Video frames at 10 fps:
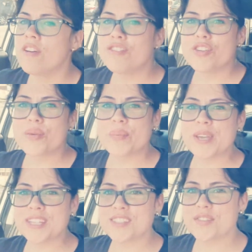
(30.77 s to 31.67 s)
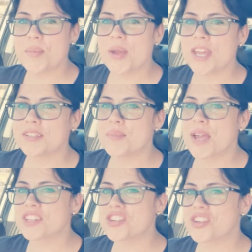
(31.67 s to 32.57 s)
For the best ferment,
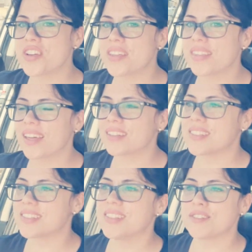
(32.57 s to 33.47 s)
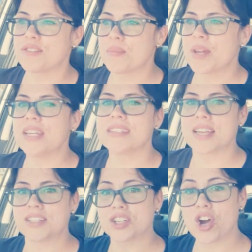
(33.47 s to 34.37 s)
make sure that it ferments
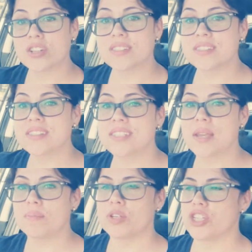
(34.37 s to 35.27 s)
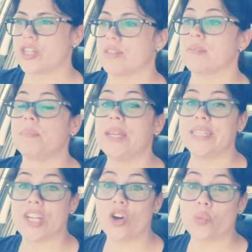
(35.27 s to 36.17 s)
at a constant temperature
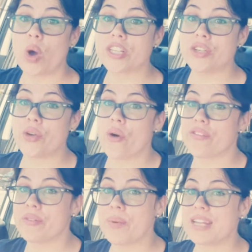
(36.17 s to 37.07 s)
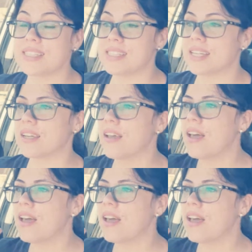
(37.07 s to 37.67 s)
depending on what you are fermenting.